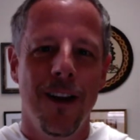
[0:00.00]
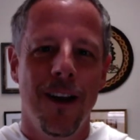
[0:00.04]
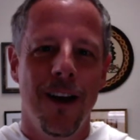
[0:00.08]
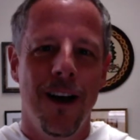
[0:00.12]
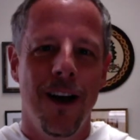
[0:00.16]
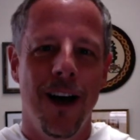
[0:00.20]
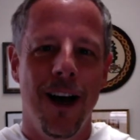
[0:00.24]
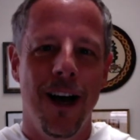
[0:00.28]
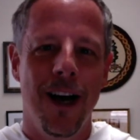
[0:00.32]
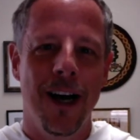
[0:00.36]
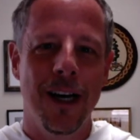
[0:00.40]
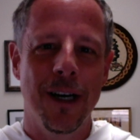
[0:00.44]

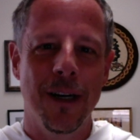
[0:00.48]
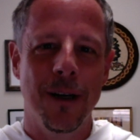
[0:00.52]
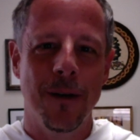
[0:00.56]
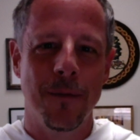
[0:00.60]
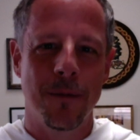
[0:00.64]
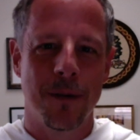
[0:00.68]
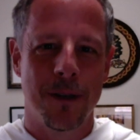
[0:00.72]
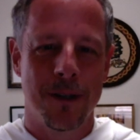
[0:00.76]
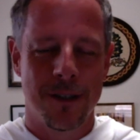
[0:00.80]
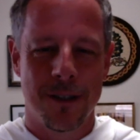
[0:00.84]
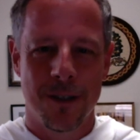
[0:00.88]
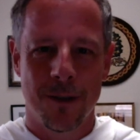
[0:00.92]

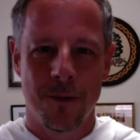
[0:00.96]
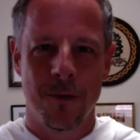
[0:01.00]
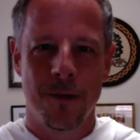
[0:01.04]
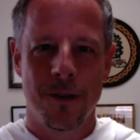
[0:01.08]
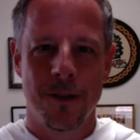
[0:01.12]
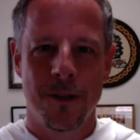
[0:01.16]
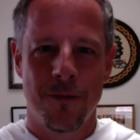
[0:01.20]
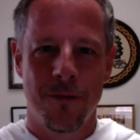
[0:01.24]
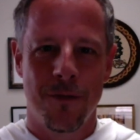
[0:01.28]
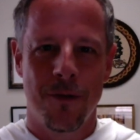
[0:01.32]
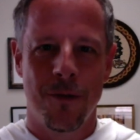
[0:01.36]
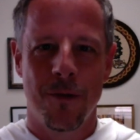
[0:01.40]
Because there
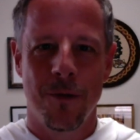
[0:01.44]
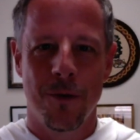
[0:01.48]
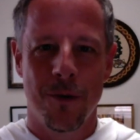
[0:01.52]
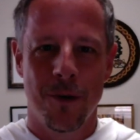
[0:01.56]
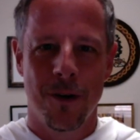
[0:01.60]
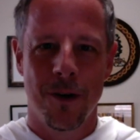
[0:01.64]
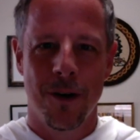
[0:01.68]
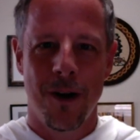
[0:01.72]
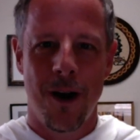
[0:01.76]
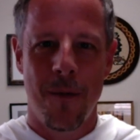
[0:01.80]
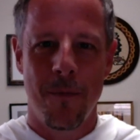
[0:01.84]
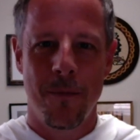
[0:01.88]
was, if you
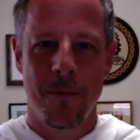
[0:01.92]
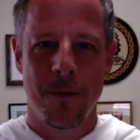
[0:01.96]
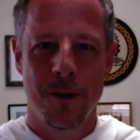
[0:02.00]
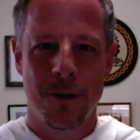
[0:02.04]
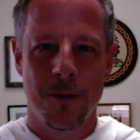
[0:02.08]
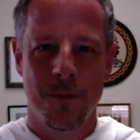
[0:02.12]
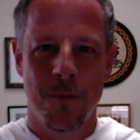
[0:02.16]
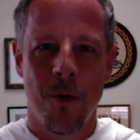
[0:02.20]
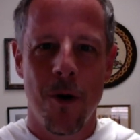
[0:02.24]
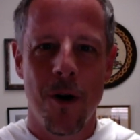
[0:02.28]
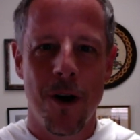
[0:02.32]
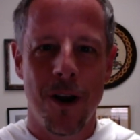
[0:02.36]
were up this
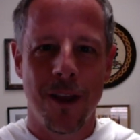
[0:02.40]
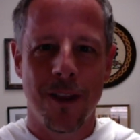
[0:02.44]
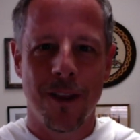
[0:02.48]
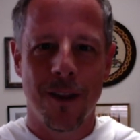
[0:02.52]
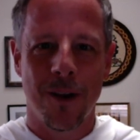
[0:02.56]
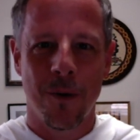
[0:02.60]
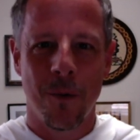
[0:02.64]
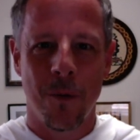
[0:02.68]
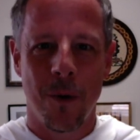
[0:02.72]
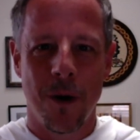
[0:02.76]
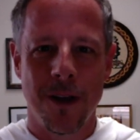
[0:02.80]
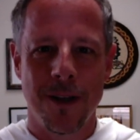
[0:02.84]
morning,
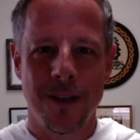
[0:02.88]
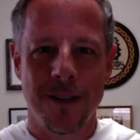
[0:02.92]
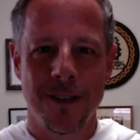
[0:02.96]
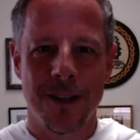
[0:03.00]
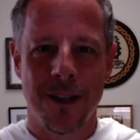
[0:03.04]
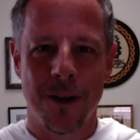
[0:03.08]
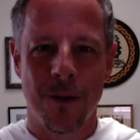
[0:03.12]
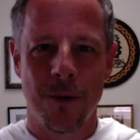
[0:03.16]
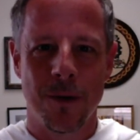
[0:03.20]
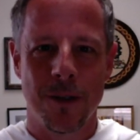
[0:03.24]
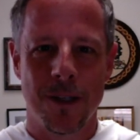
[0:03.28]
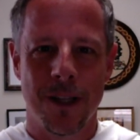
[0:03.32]
there was
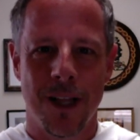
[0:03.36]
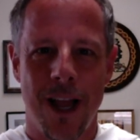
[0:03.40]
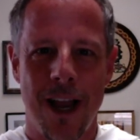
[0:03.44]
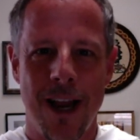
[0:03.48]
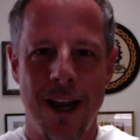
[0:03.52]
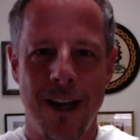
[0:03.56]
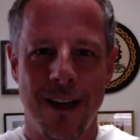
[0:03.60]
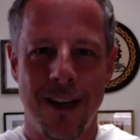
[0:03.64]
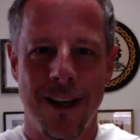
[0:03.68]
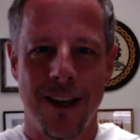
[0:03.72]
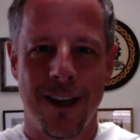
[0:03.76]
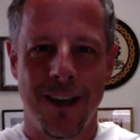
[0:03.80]

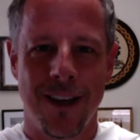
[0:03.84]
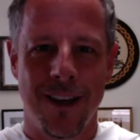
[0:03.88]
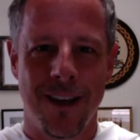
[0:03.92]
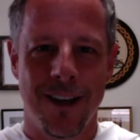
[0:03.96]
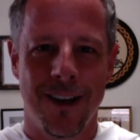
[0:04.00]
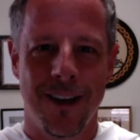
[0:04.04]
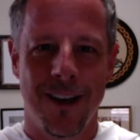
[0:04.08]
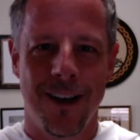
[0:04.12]
lightning